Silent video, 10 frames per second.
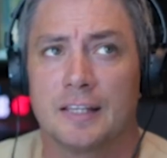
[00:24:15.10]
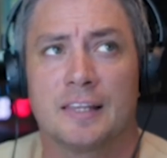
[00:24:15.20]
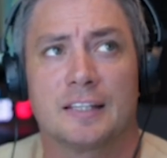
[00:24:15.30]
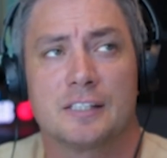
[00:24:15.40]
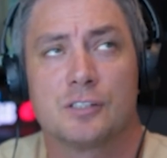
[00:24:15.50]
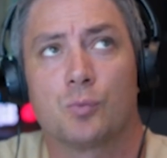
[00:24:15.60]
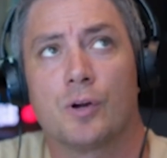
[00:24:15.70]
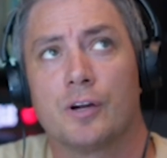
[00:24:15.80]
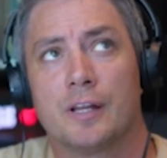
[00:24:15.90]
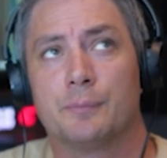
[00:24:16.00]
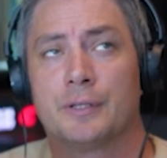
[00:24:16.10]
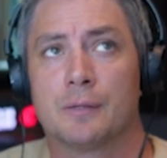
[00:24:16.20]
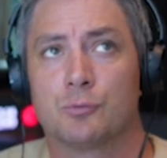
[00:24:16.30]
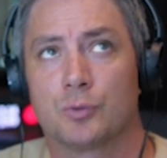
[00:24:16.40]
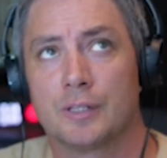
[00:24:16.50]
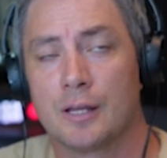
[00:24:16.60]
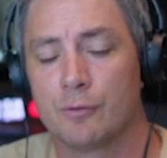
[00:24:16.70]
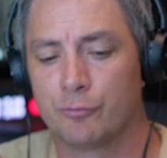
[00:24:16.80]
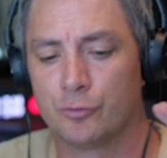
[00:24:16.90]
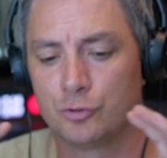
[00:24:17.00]
I think this is where it becomes really
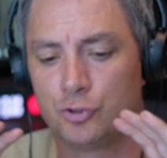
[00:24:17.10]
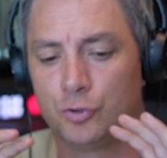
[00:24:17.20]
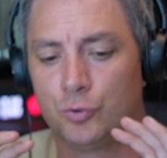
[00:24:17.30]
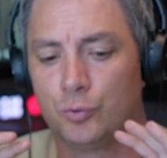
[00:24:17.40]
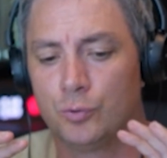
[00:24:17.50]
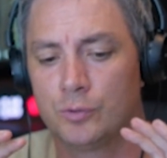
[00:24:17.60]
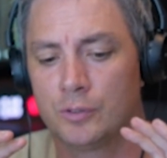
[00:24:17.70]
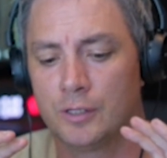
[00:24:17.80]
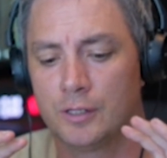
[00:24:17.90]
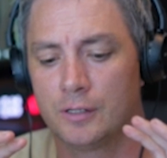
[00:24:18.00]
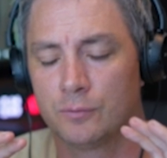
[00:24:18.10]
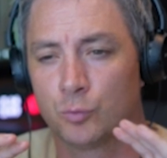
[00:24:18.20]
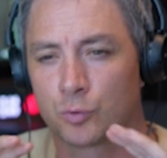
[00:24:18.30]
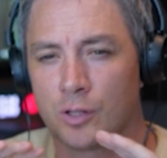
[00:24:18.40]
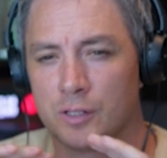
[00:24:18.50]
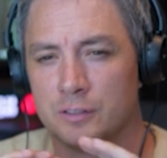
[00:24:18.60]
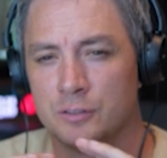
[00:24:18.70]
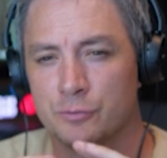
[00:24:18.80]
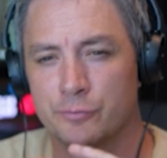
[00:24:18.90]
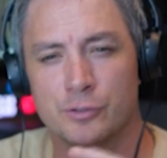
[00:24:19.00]
helpful to, we'll call it
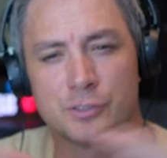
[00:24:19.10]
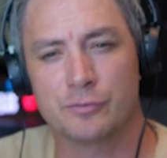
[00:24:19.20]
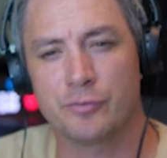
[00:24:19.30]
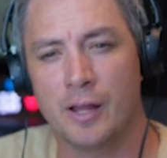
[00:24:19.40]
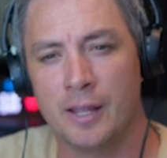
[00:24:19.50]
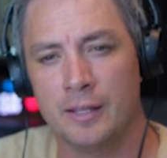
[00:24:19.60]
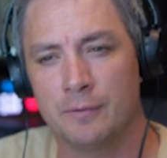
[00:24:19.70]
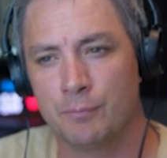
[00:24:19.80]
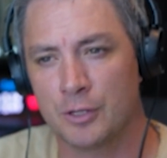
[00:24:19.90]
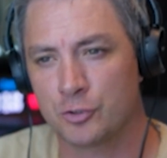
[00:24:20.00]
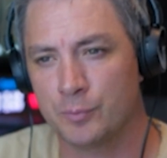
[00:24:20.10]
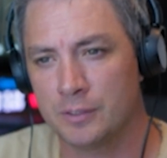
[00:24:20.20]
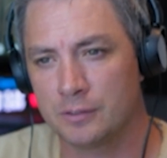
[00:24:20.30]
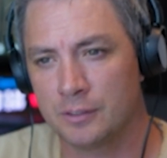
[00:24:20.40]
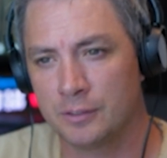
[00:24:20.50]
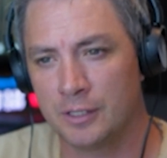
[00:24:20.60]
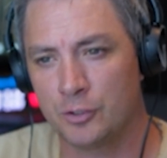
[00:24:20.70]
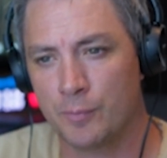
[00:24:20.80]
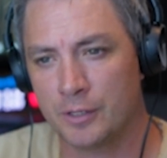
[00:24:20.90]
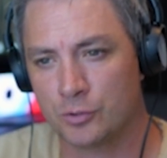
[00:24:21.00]
diversify measurement in
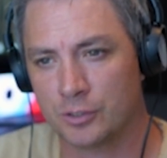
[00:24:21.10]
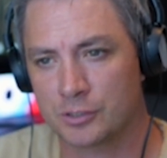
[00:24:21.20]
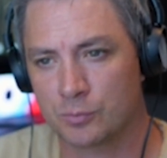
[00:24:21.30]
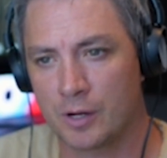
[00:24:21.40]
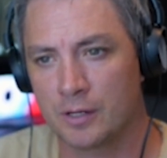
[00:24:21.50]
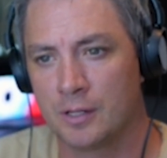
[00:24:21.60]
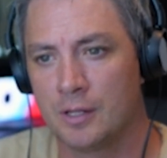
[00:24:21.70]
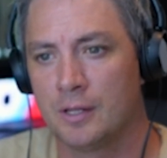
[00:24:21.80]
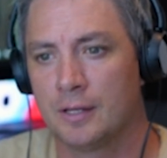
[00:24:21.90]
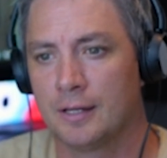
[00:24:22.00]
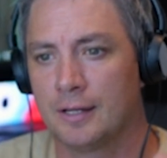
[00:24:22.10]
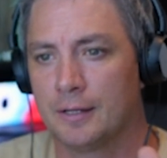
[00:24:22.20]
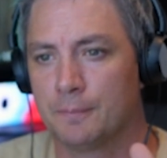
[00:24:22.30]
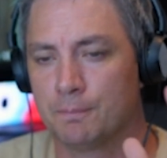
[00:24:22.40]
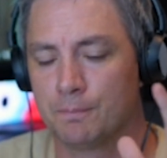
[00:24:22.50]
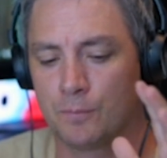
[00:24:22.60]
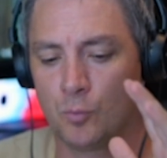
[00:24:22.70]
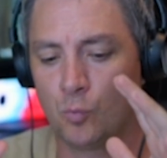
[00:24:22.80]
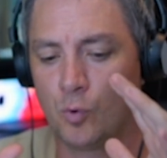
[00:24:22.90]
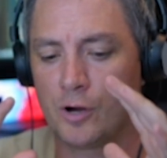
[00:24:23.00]
your metrics, right?
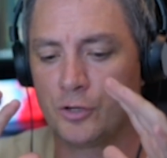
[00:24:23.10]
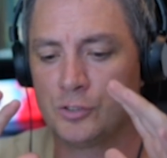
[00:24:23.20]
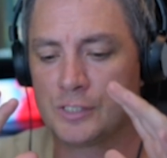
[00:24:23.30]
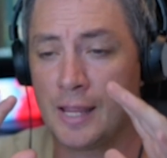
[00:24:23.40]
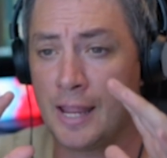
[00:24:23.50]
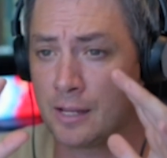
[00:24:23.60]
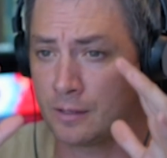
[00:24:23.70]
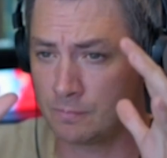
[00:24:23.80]
Where you say, hey,